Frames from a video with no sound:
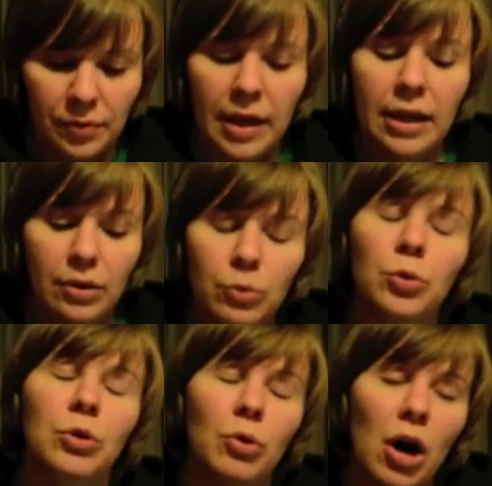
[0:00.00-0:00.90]
And
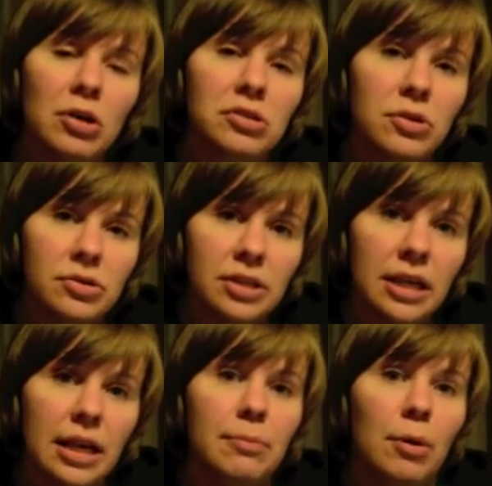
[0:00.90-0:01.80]
we will also
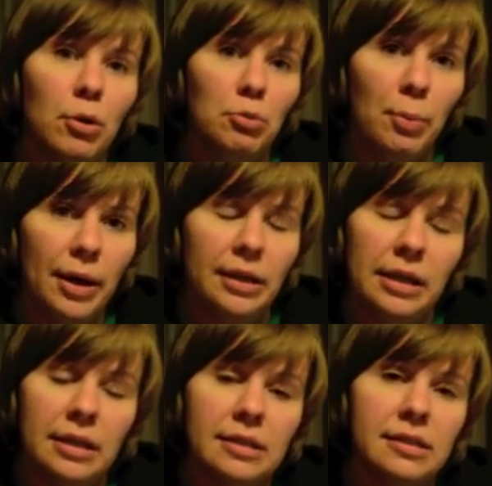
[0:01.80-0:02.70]
see in both
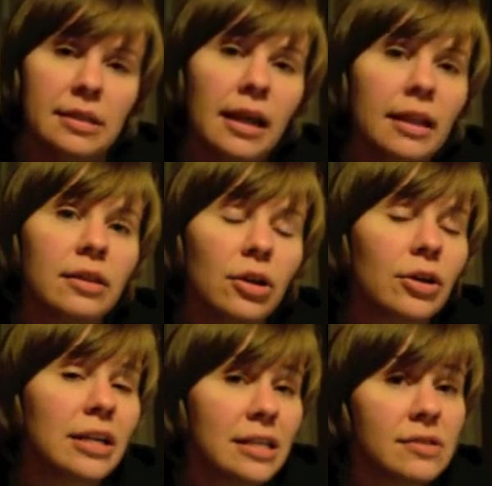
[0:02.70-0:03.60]
paintings that there
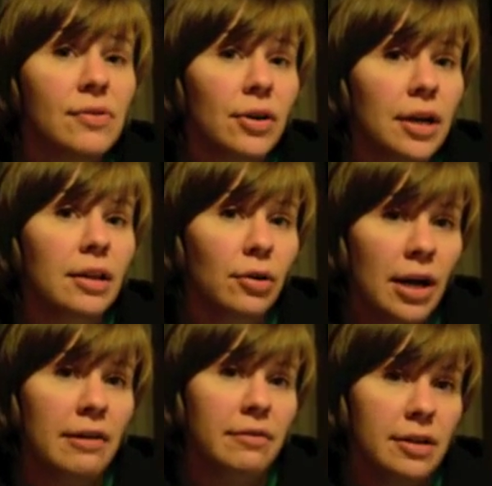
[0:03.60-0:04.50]
is very little
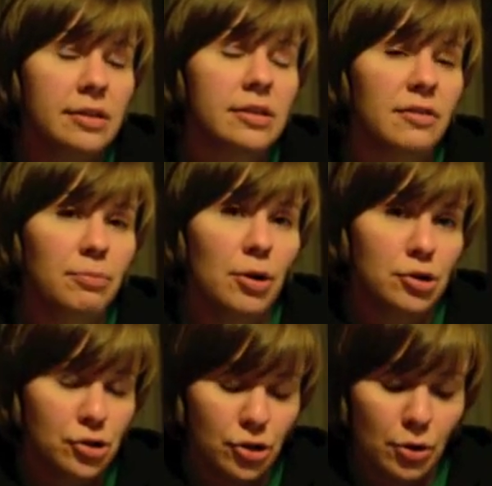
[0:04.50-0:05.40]
evidence of
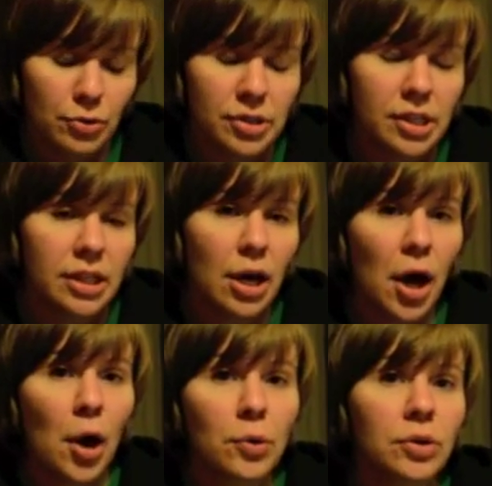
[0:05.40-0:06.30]
brush strokes. The
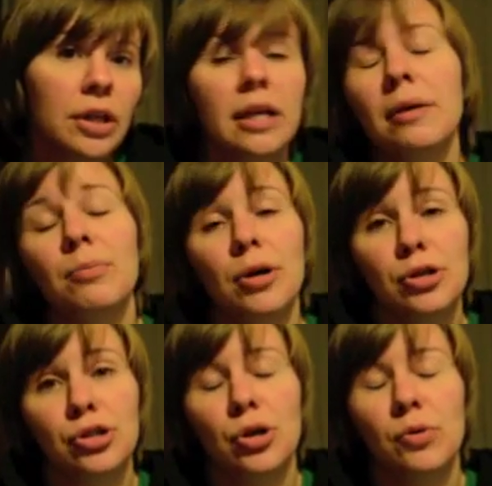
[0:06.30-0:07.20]
only
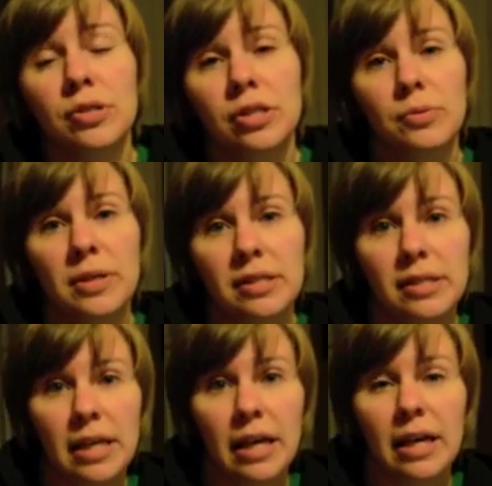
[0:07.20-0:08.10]
brush strokes that we
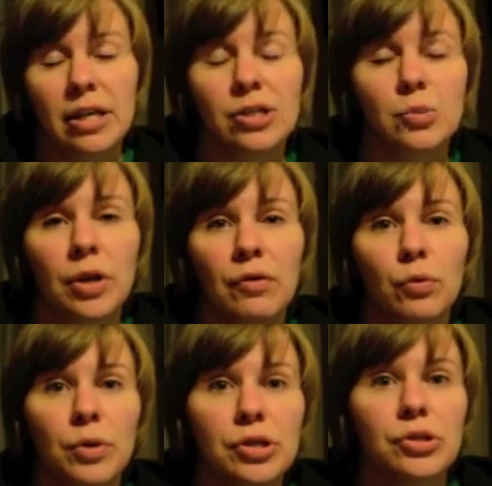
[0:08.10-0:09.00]
see is whenever
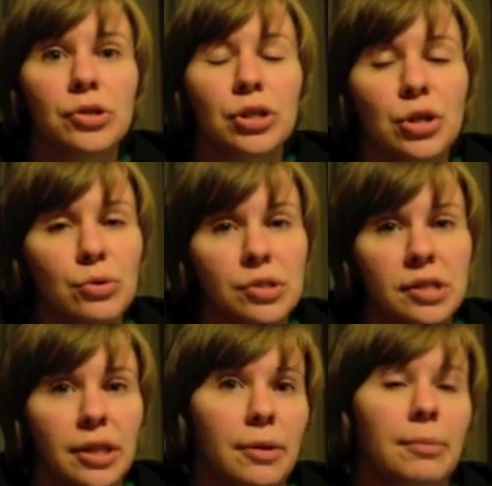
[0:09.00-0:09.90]
Whistler
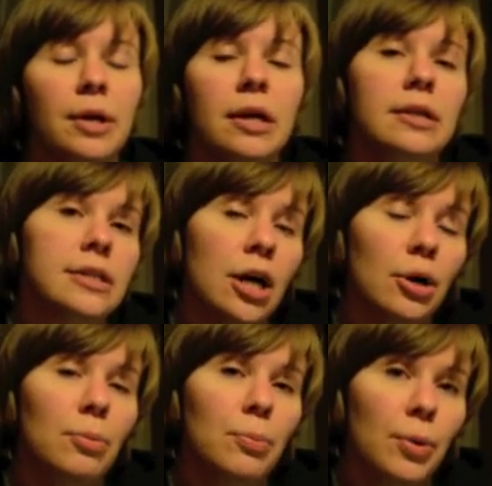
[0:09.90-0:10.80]
used them to
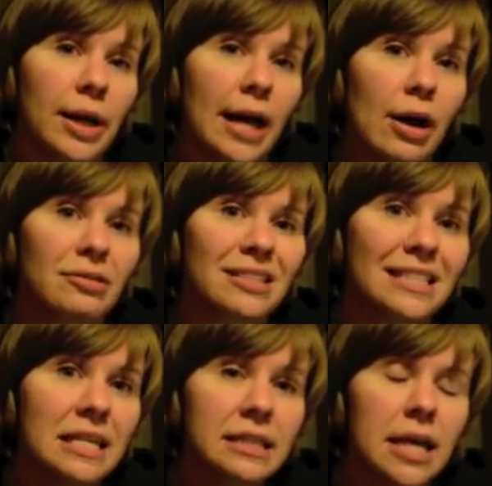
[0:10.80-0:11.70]
help bring out the
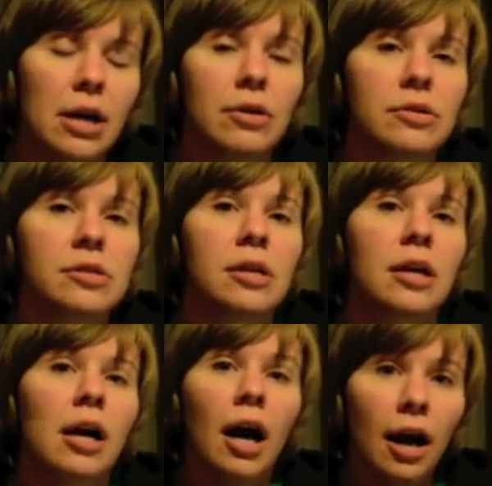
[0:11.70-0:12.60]
details
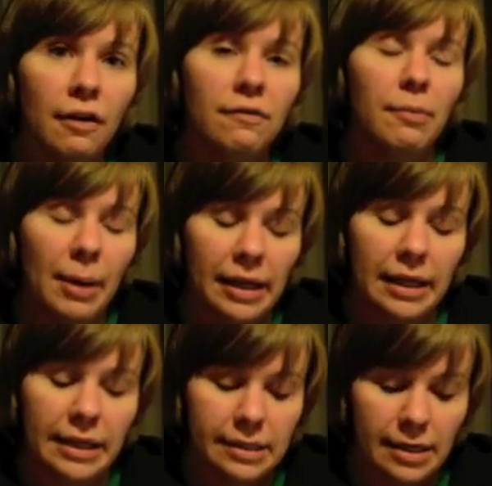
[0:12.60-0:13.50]
of the
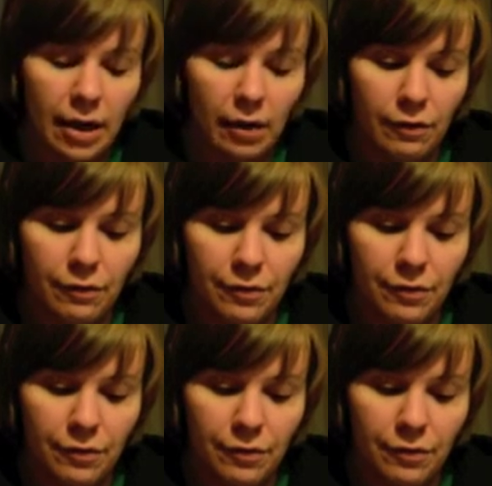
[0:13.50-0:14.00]
painting itself.